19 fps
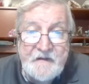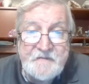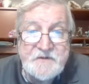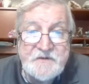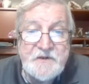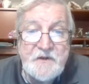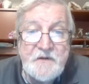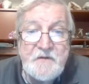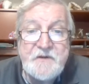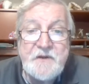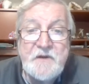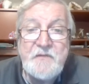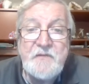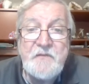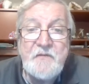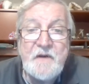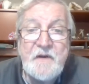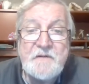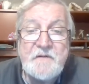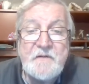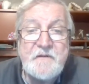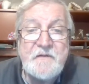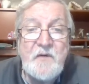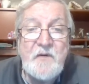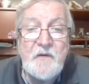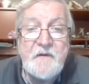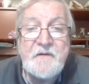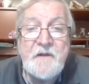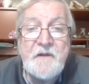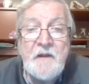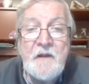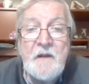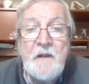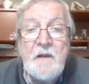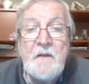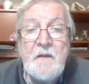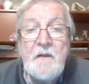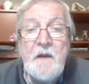I've shown you throughout this course,
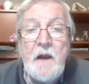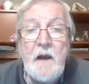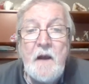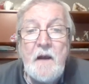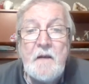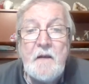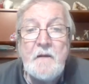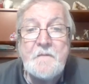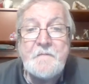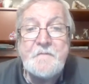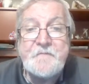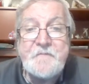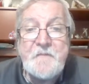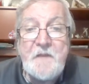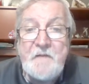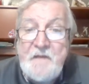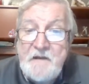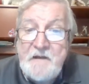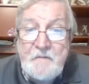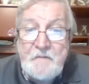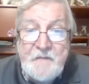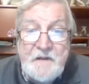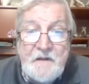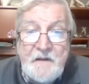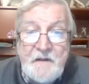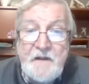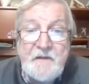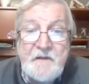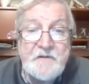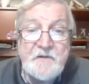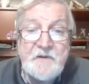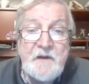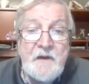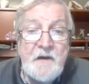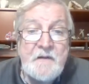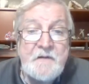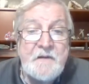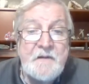they can be laser
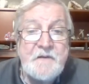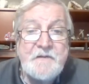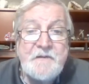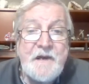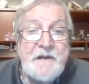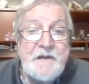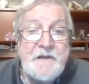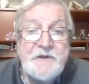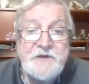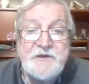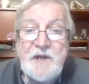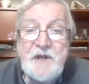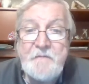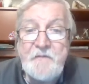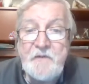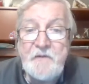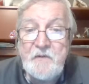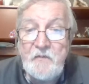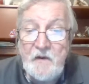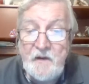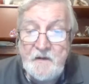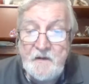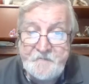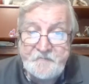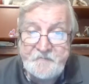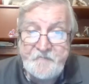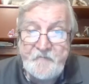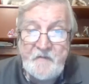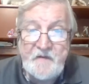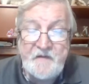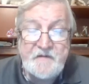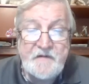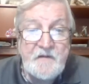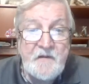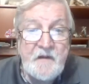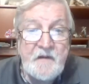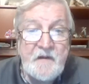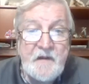cut into any shape you want.
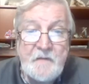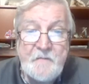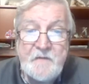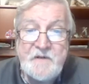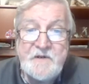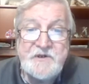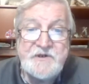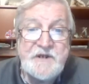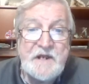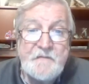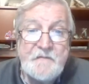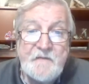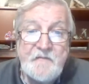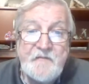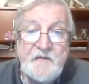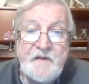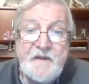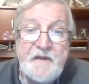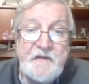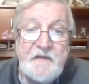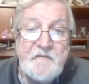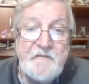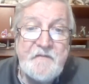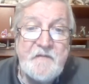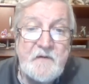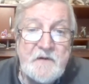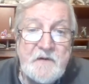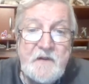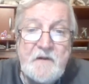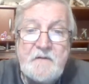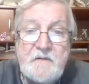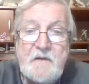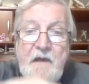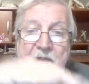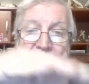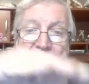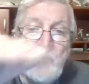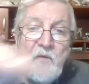So you can have them in the shape of a leaf, or you
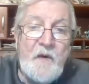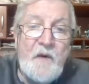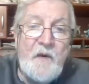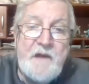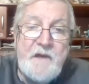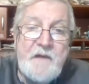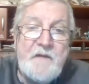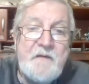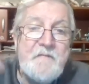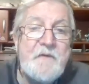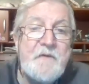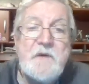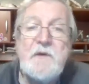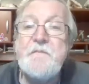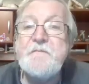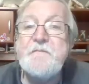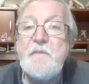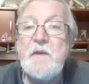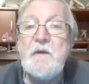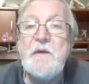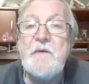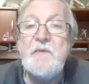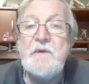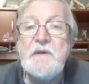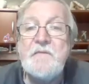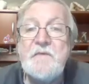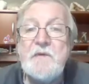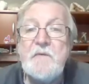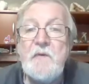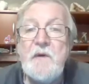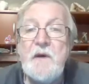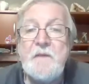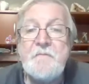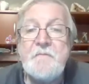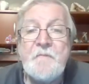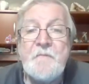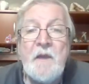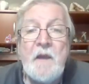can have a wave, or whatever you
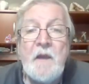want.